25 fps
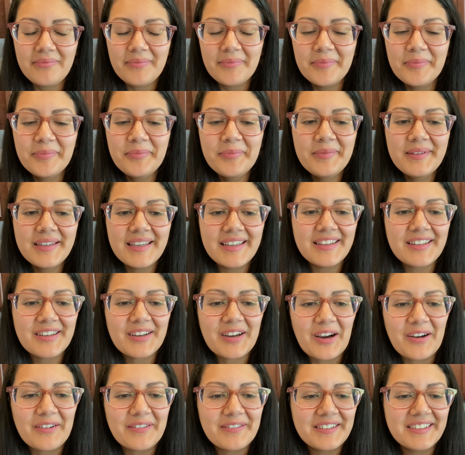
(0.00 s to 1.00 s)
and the
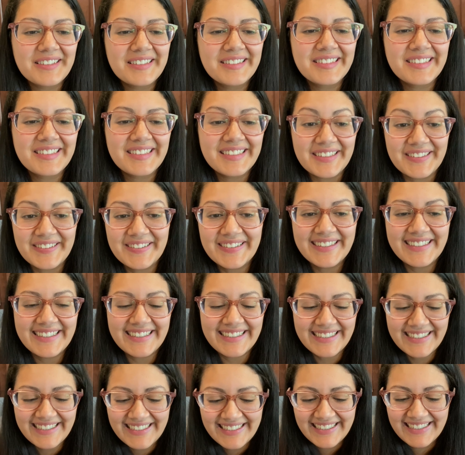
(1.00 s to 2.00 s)
coffee is so
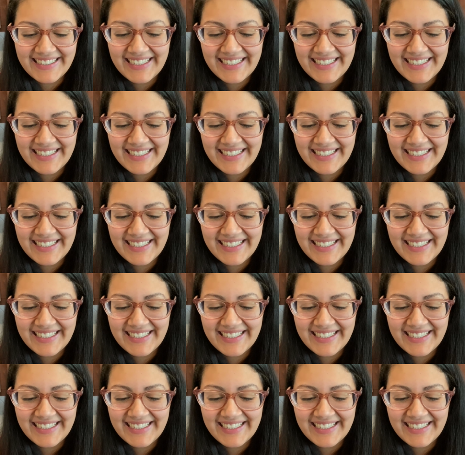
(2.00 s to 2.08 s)
good.